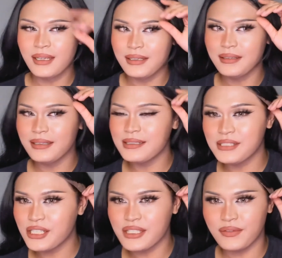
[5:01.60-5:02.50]
This is
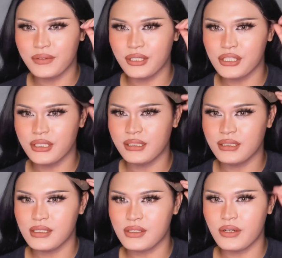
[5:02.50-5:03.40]
just the foundation.
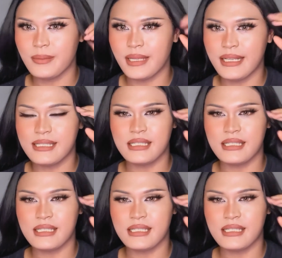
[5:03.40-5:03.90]
Sorry, my list is